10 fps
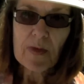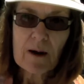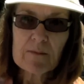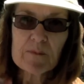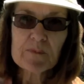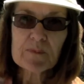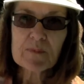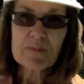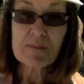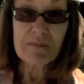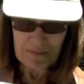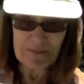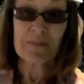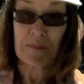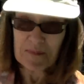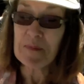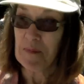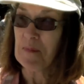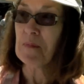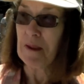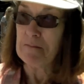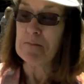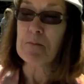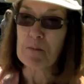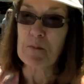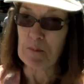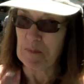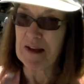Mm. Pretty good, right?